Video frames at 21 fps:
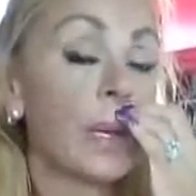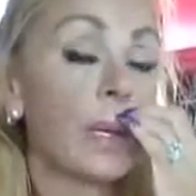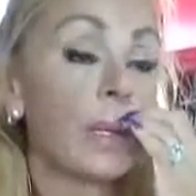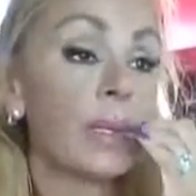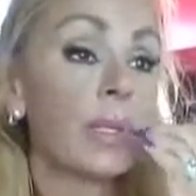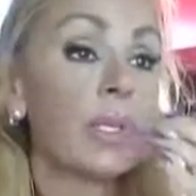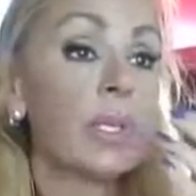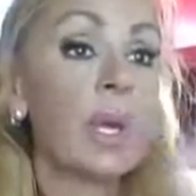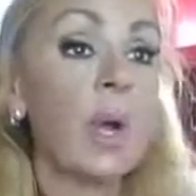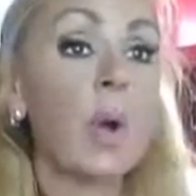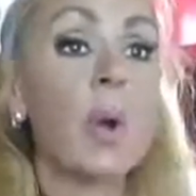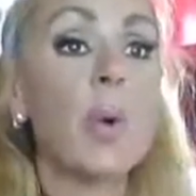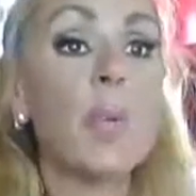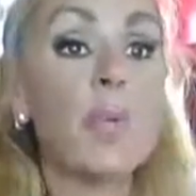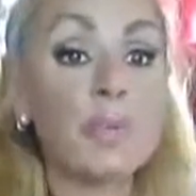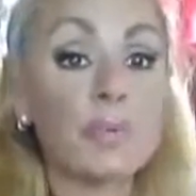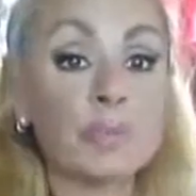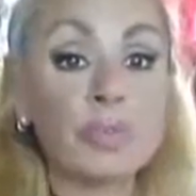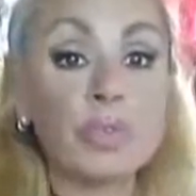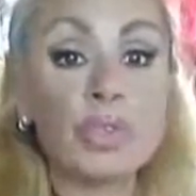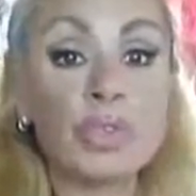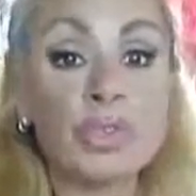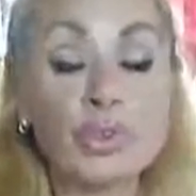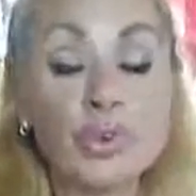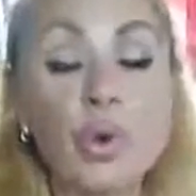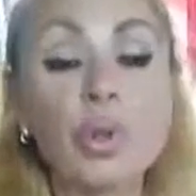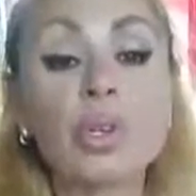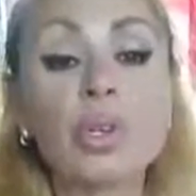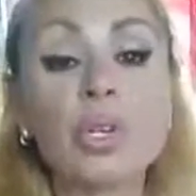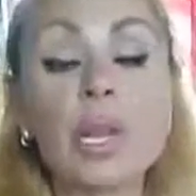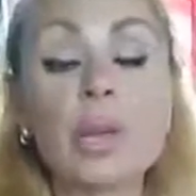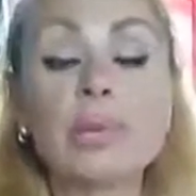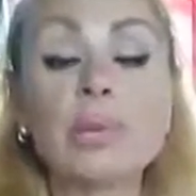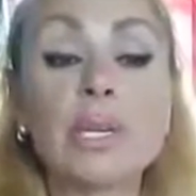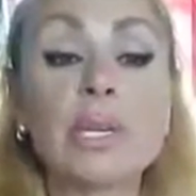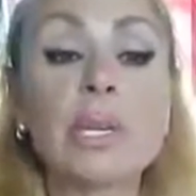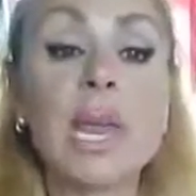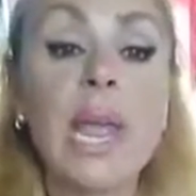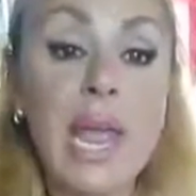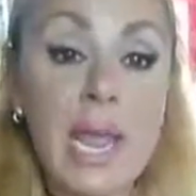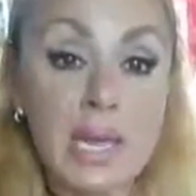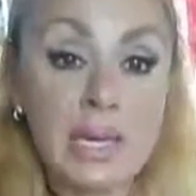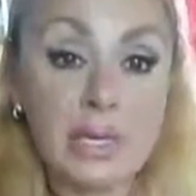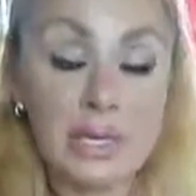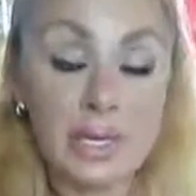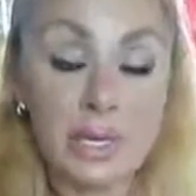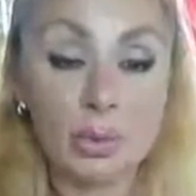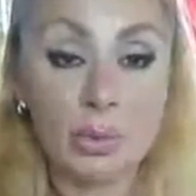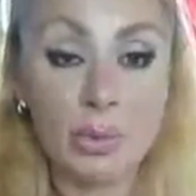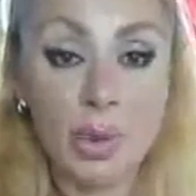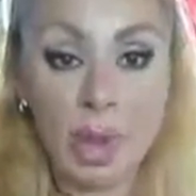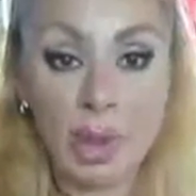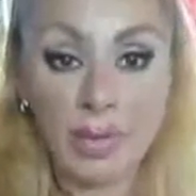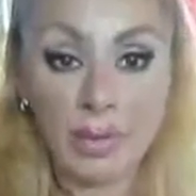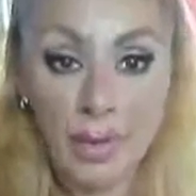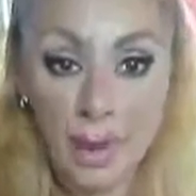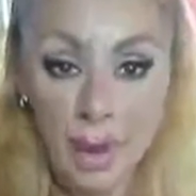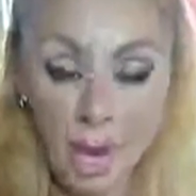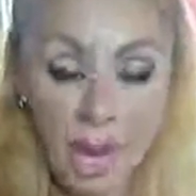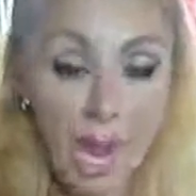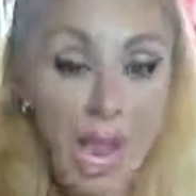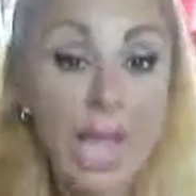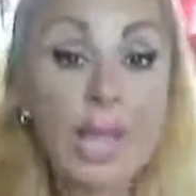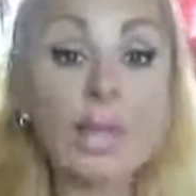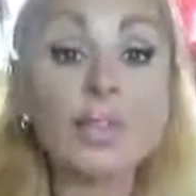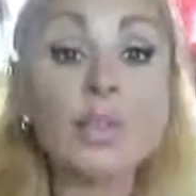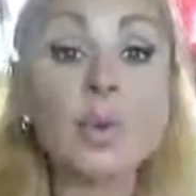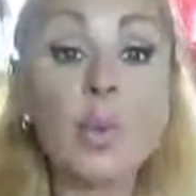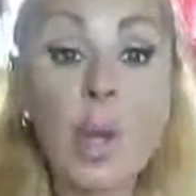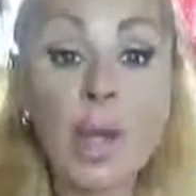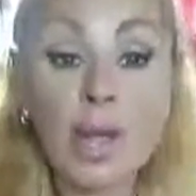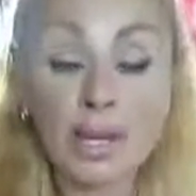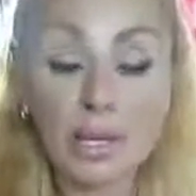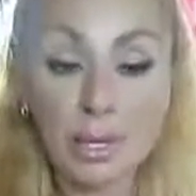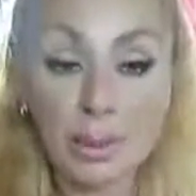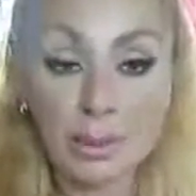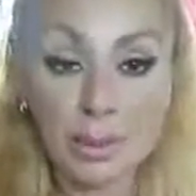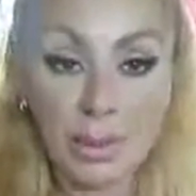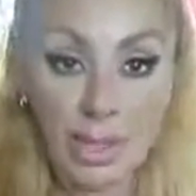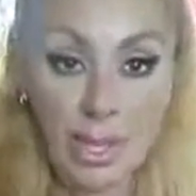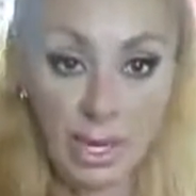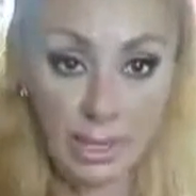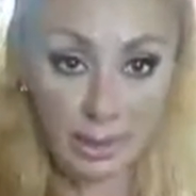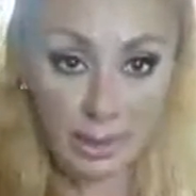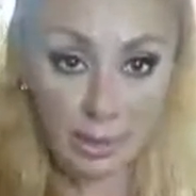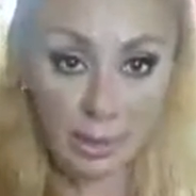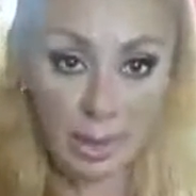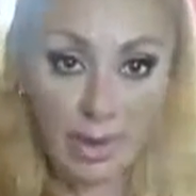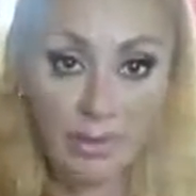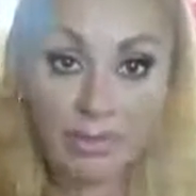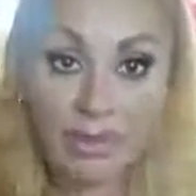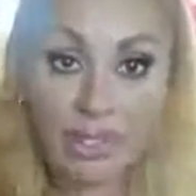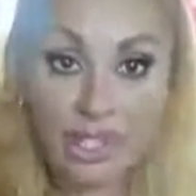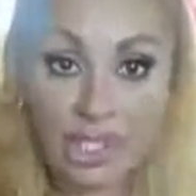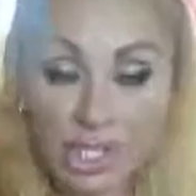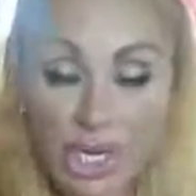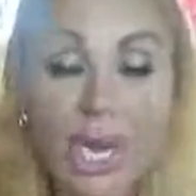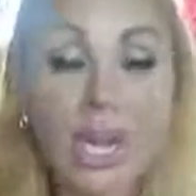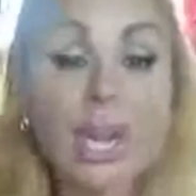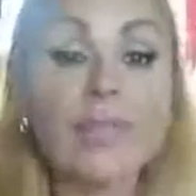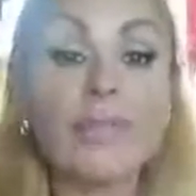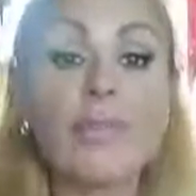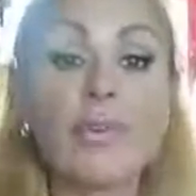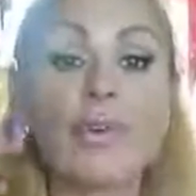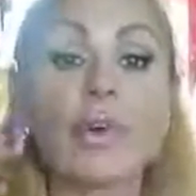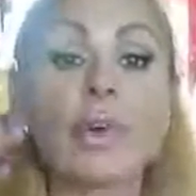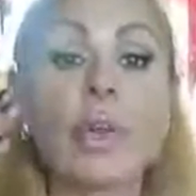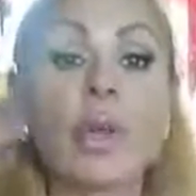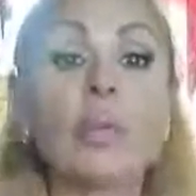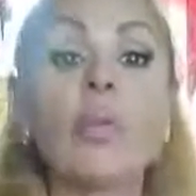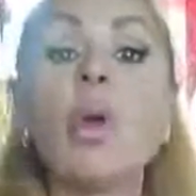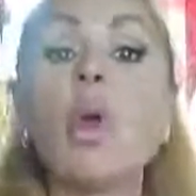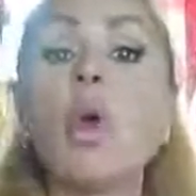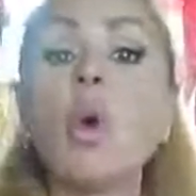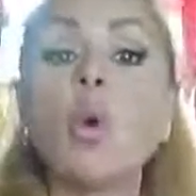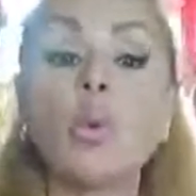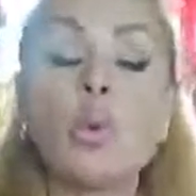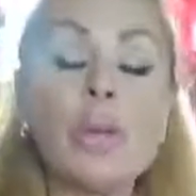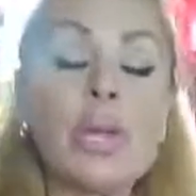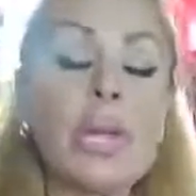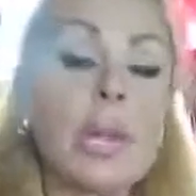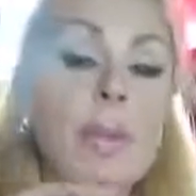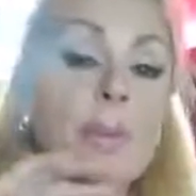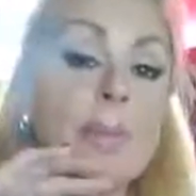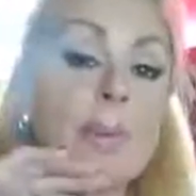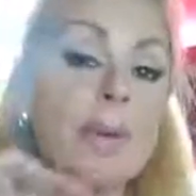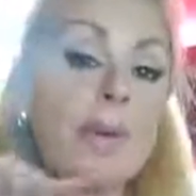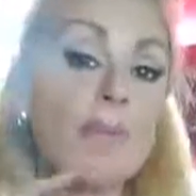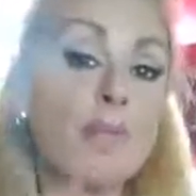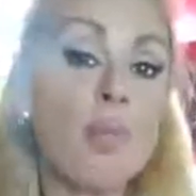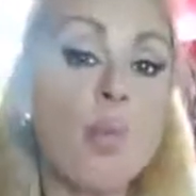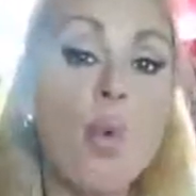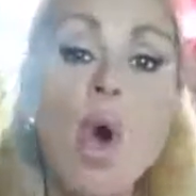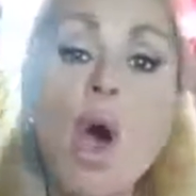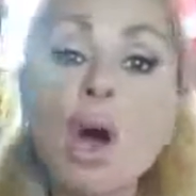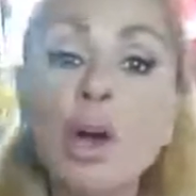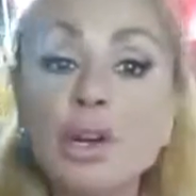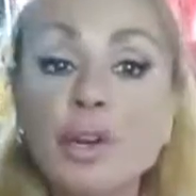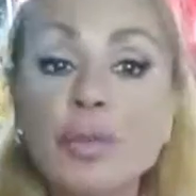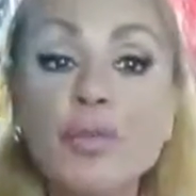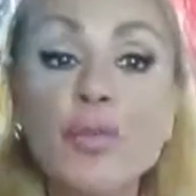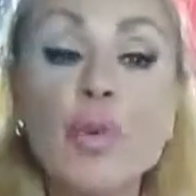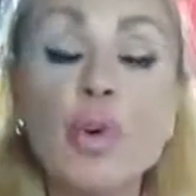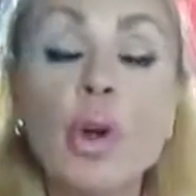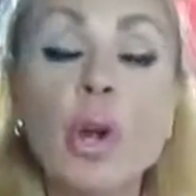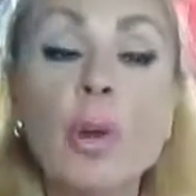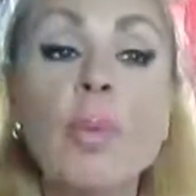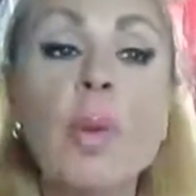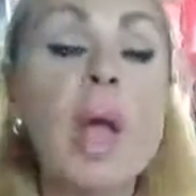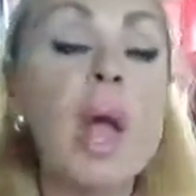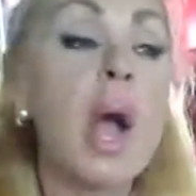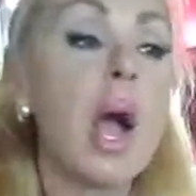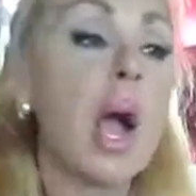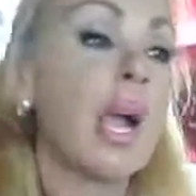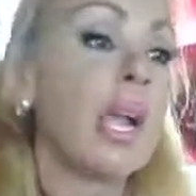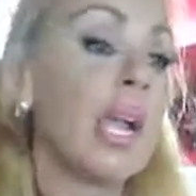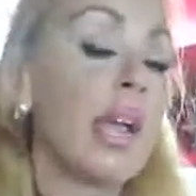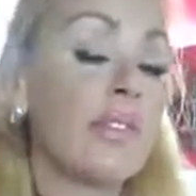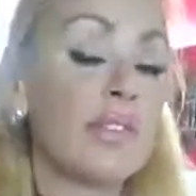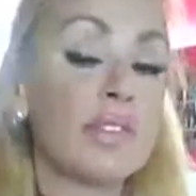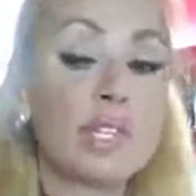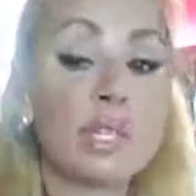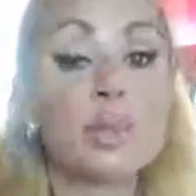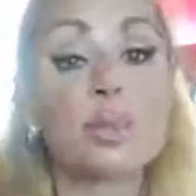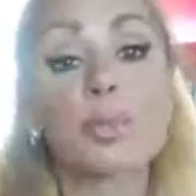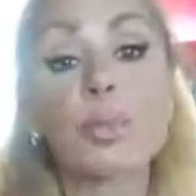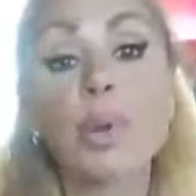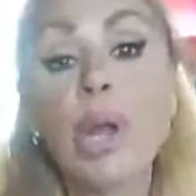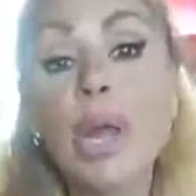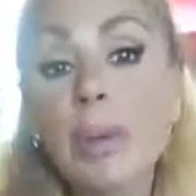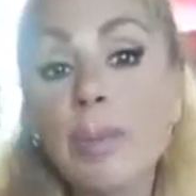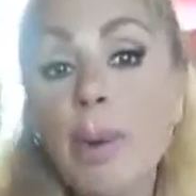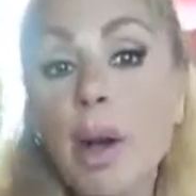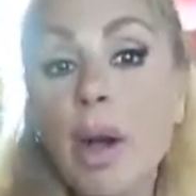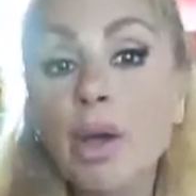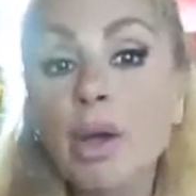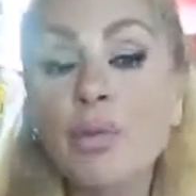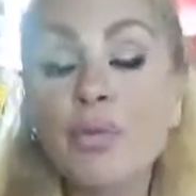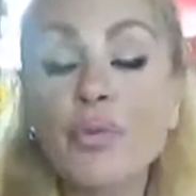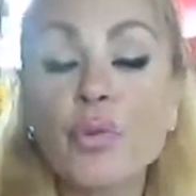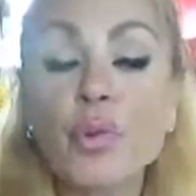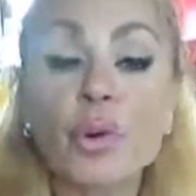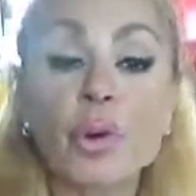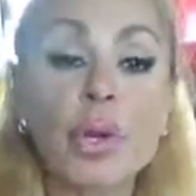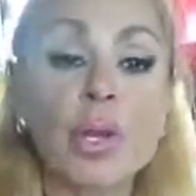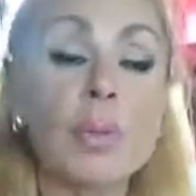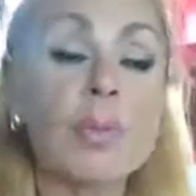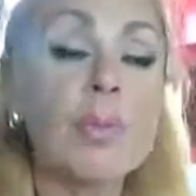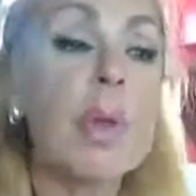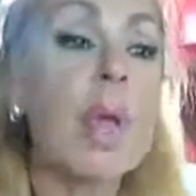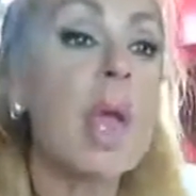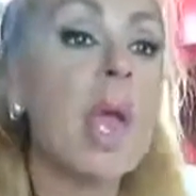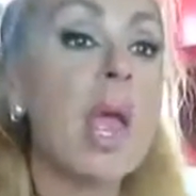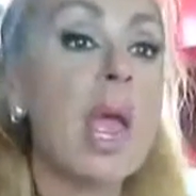So the stroller comes in handy, and the wagon comes in handy. We have shade for him. We keep enough water for him. I have a spray bottle for him.